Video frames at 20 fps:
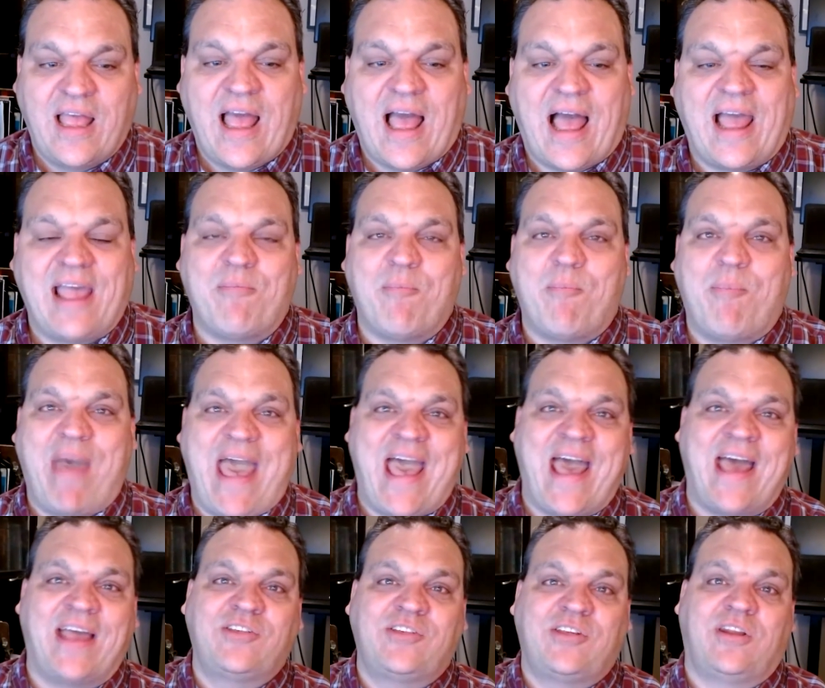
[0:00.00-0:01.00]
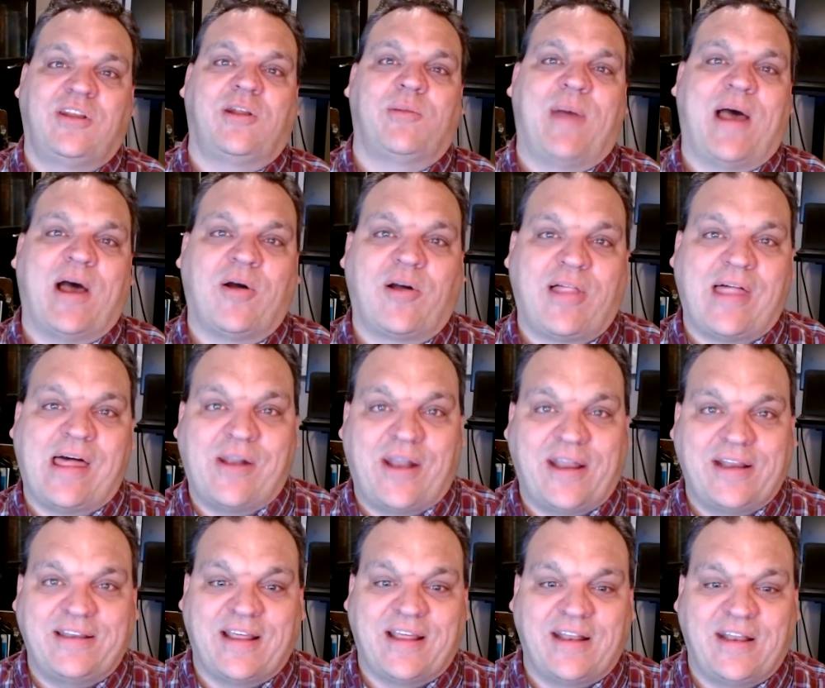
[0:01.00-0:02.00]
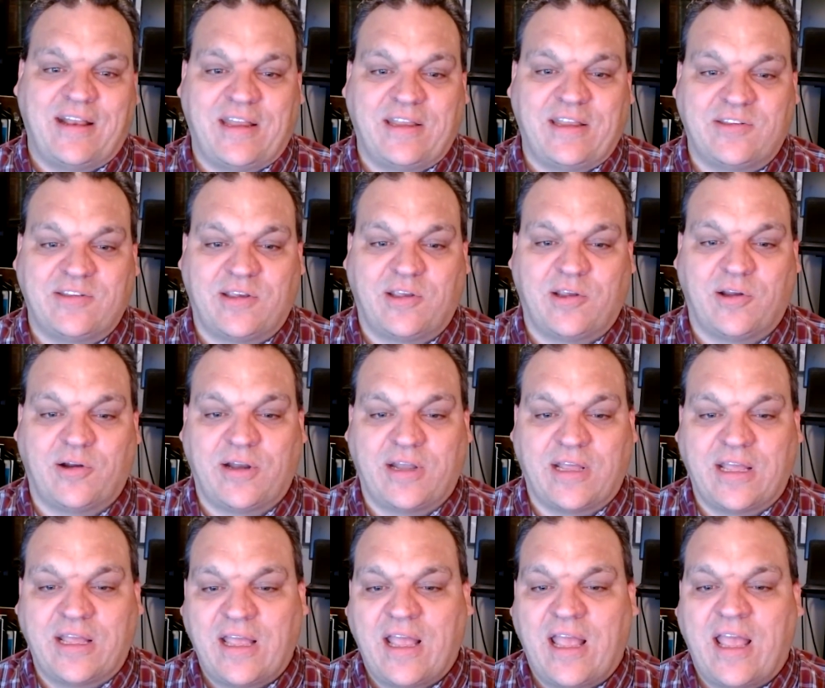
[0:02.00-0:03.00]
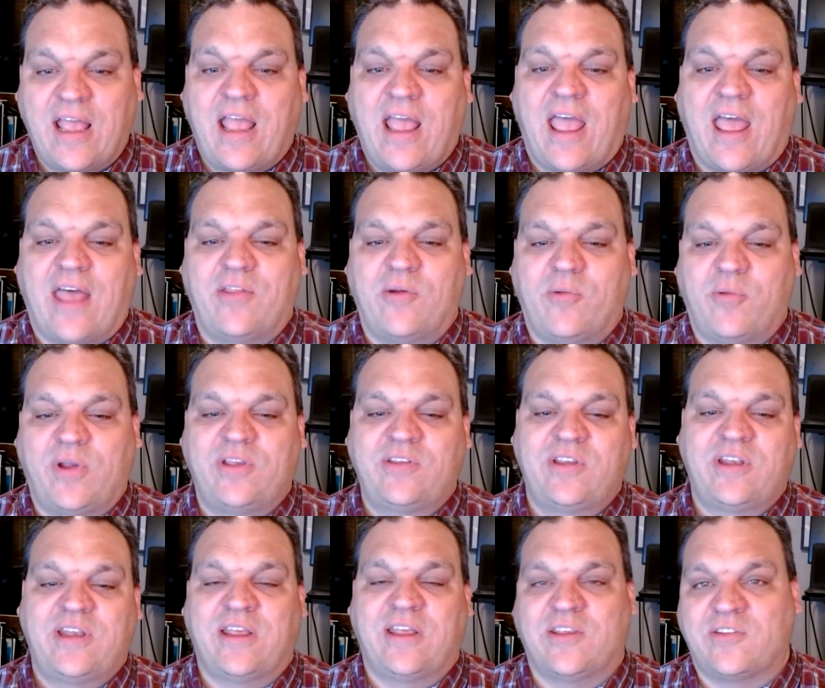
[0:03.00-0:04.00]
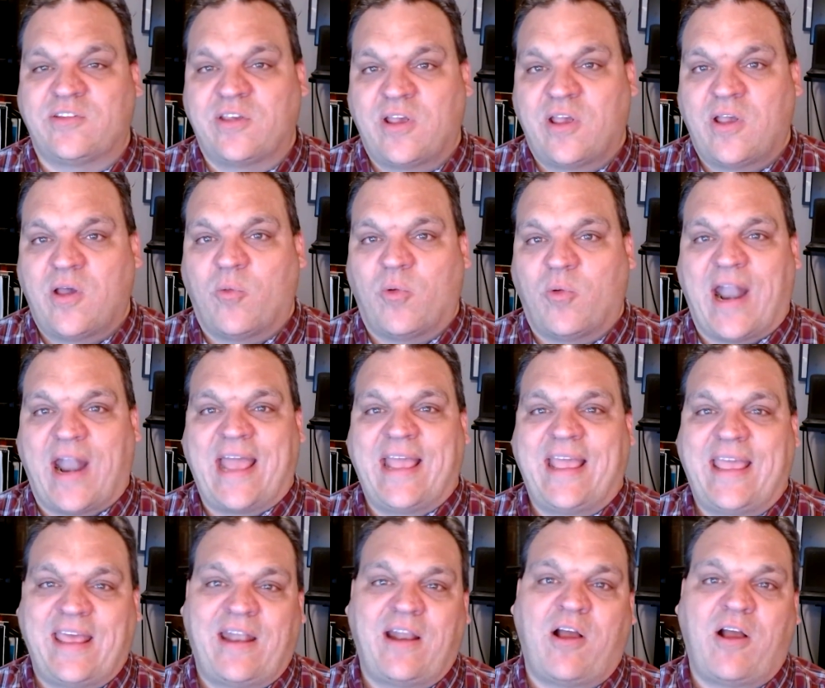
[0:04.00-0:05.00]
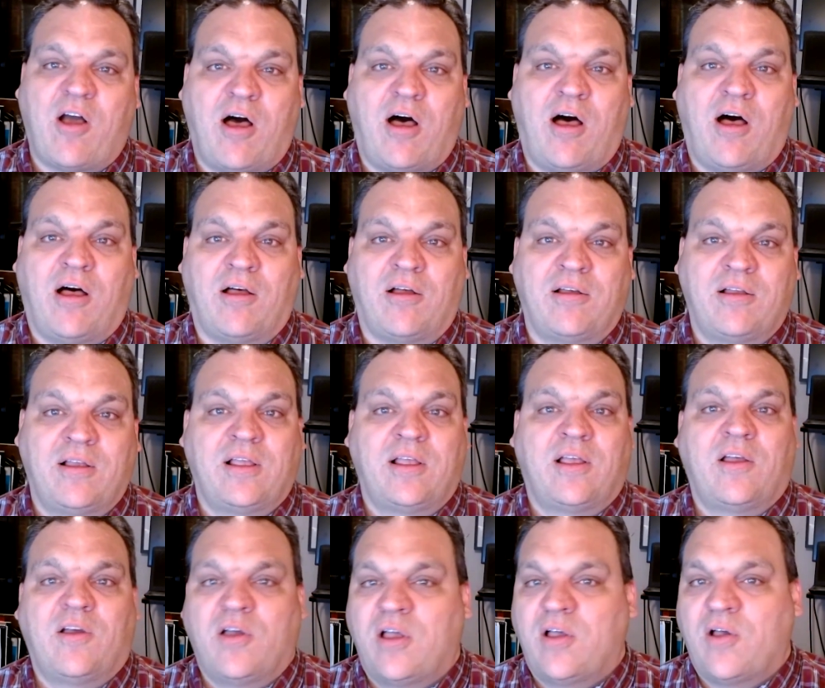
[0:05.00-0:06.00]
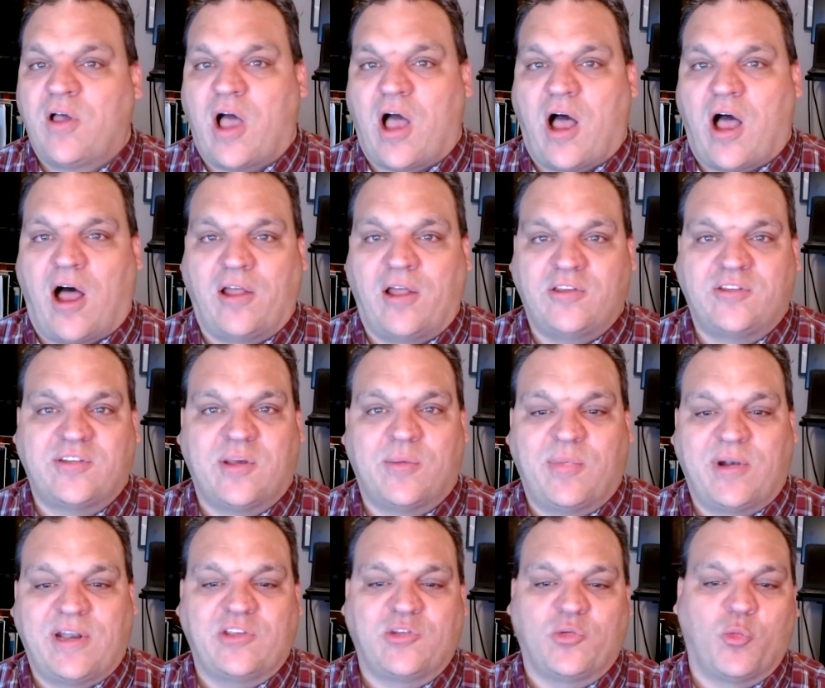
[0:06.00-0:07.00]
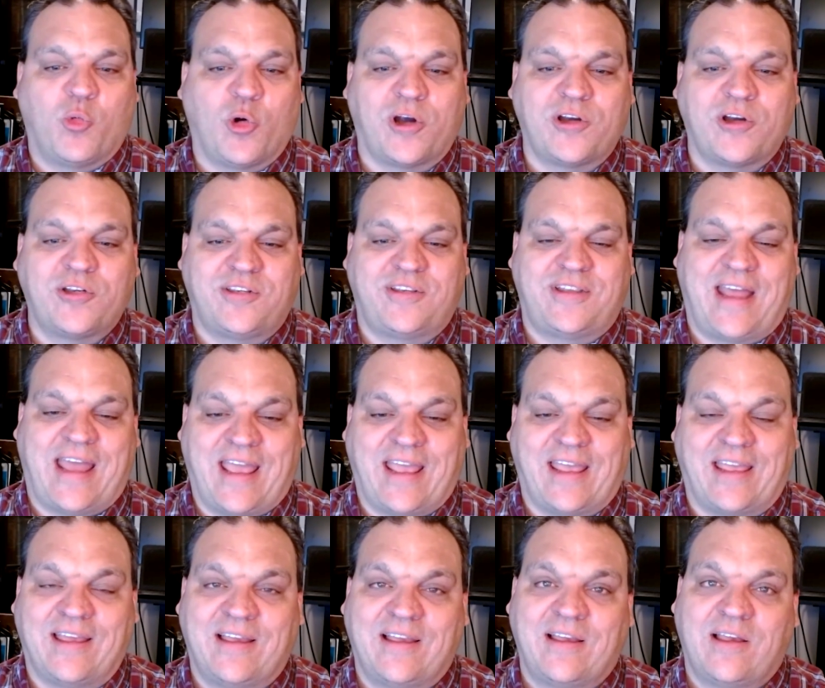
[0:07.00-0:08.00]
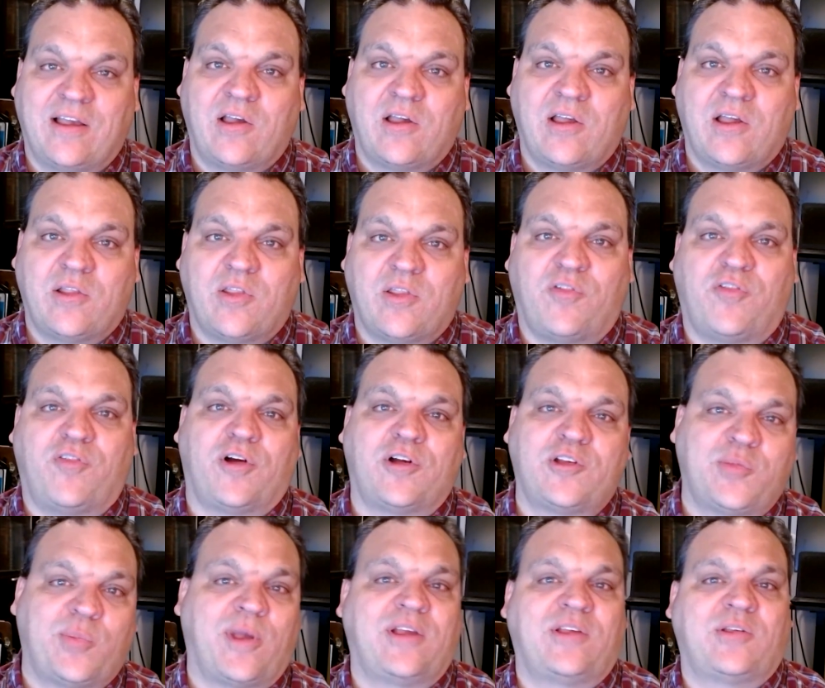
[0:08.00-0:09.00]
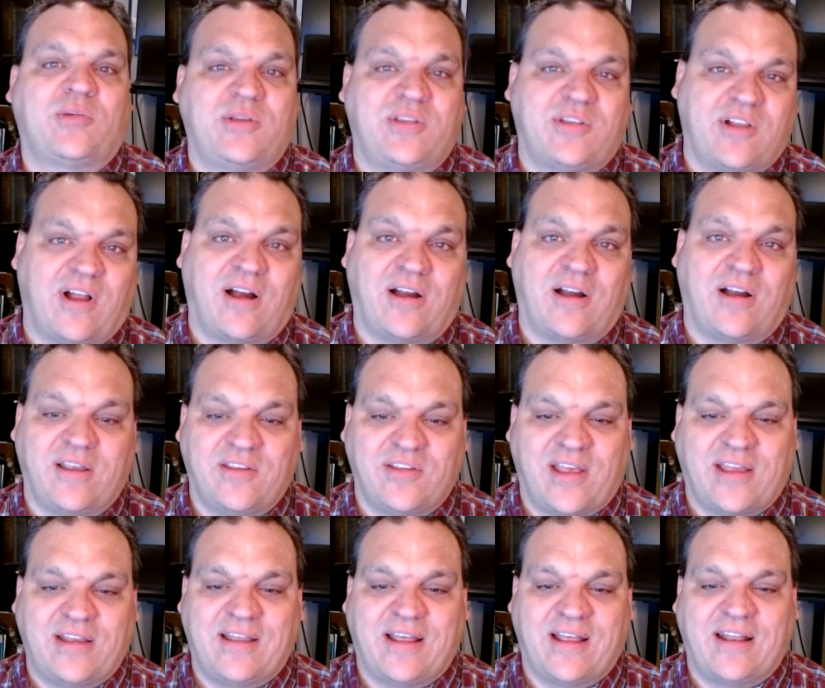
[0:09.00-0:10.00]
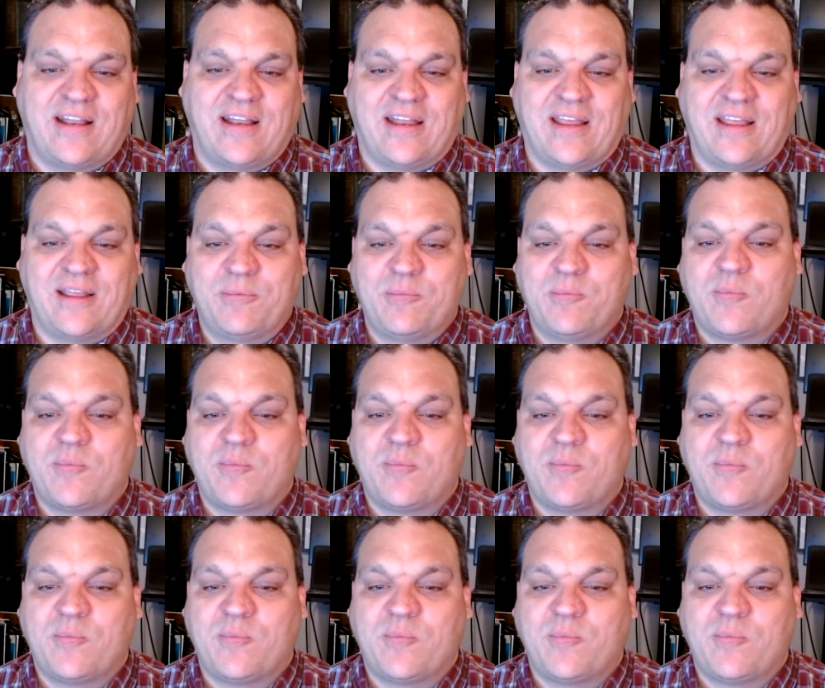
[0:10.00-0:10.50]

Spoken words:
I am passionate about cloud identity security. And the reason is when I get a call on somebody's worst day, the first place we start is identity.